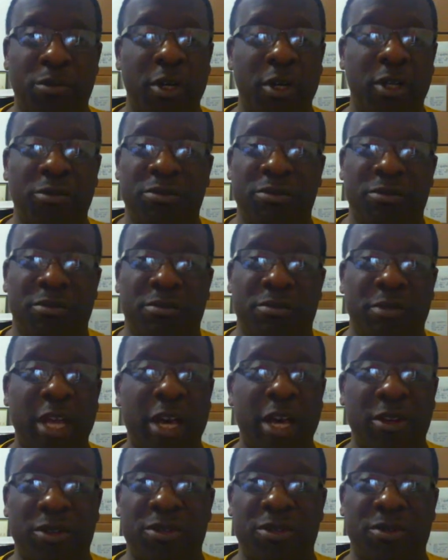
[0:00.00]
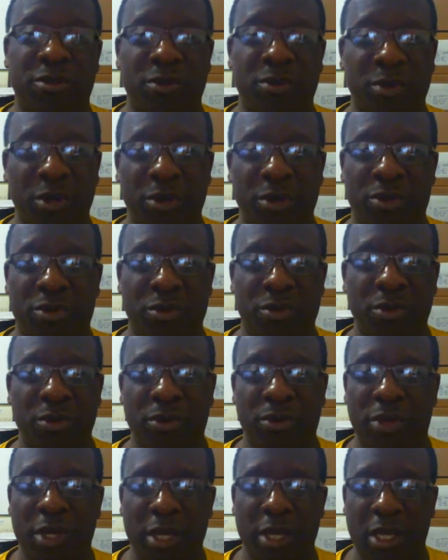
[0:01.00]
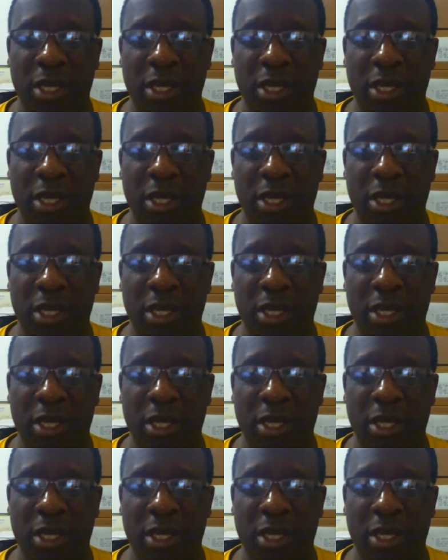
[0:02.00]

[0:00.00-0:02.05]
but that is the real truth.